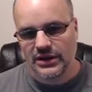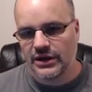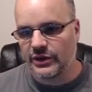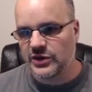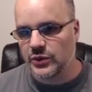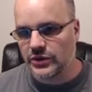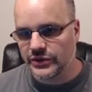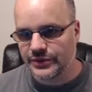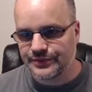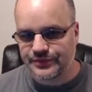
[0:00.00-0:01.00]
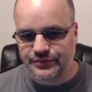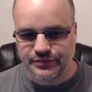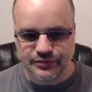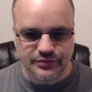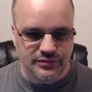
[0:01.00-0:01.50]
erase walls.
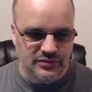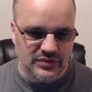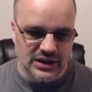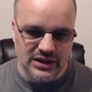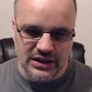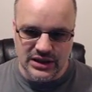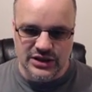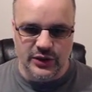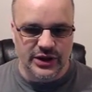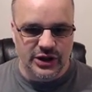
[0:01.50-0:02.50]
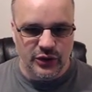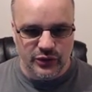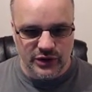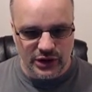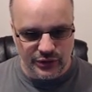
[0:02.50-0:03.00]
So we're going to go through
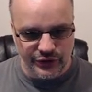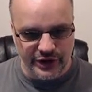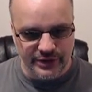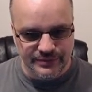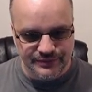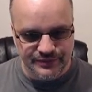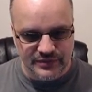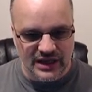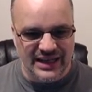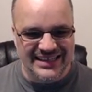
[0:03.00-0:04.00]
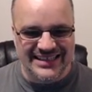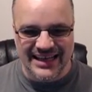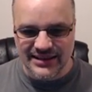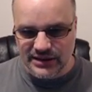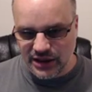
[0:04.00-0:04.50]
the whole thing,
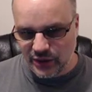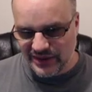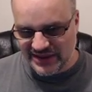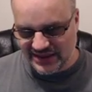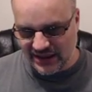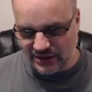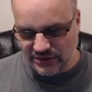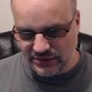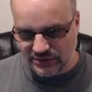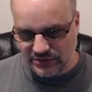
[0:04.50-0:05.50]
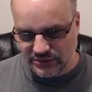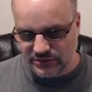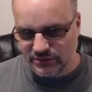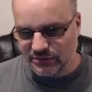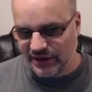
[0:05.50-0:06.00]
get the current cell
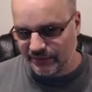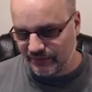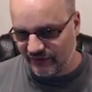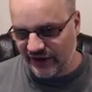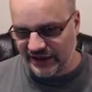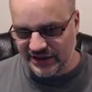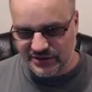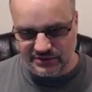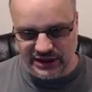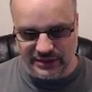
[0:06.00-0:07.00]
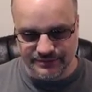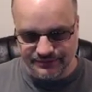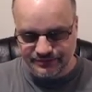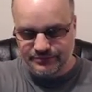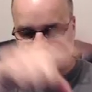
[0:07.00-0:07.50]
by finding its um,
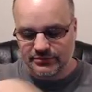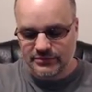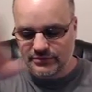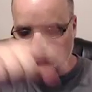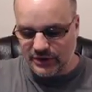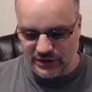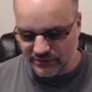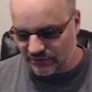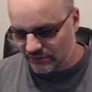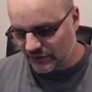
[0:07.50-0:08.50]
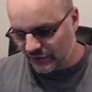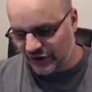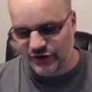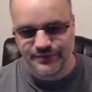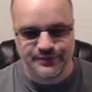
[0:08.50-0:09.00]

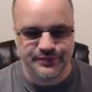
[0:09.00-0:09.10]
location,